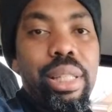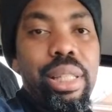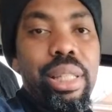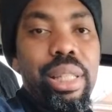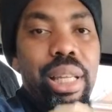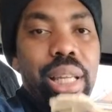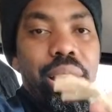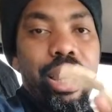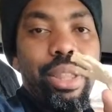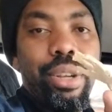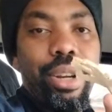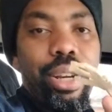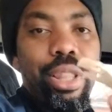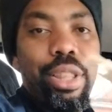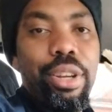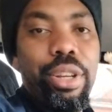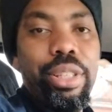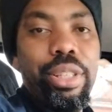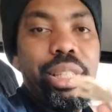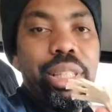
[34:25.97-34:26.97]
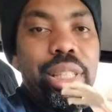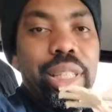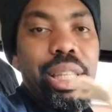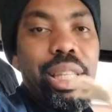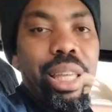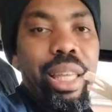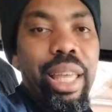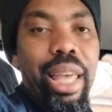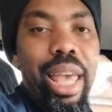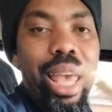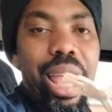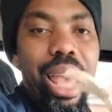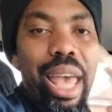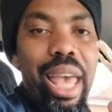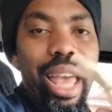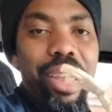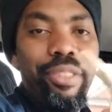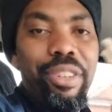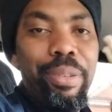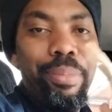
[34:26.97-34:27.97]
It's like a Tharks. It's like, hey,
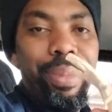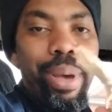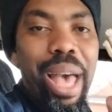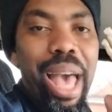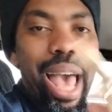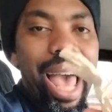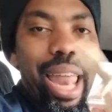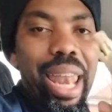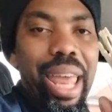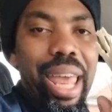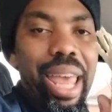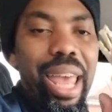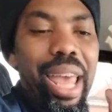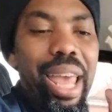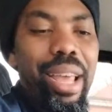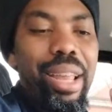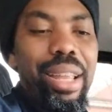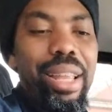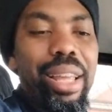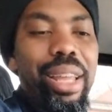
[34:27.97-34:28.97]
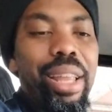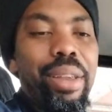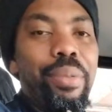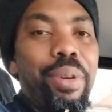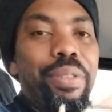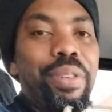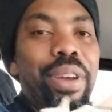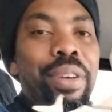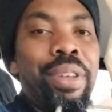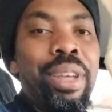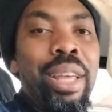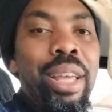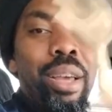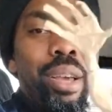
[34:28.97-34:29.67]
everybody! Like, and wave hi.